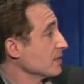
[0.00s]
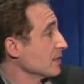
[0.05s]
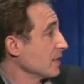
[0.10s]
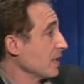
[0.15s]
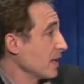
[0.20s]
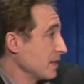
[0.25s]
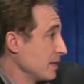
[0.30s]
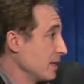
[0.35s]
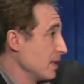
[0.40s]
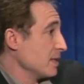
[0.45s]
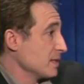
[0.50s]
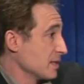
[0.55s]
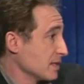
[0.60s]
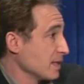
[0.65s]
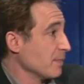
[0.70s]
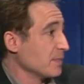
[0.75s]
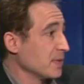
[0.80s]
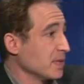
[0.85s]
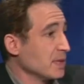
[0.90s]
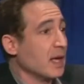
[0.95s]
And that is
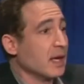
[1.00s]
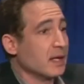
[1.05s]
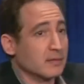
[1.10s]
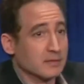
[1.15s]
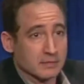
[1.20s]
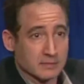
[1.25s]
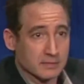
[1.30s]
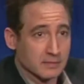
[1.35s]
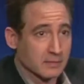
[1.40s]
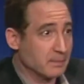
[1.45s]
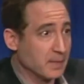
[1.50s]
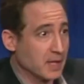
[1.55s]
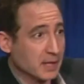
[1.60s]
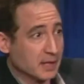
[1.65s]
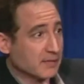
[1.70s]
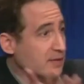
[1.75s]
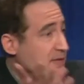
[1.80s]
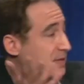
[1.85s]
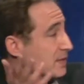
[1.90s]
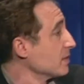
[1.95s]
something that many
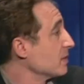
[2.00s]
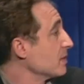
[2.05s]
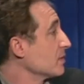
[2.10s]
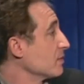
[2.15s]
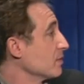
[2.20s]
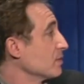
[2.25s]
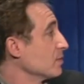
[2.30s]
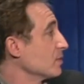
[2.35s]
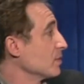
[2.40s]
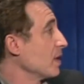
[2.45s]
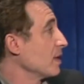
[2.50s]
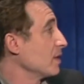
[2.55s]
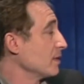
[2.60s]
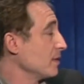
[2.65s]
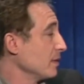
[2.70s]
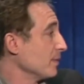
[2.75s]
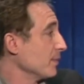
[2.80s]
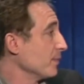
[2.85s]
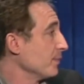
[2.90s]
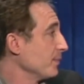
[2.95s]
of us in this room try to do.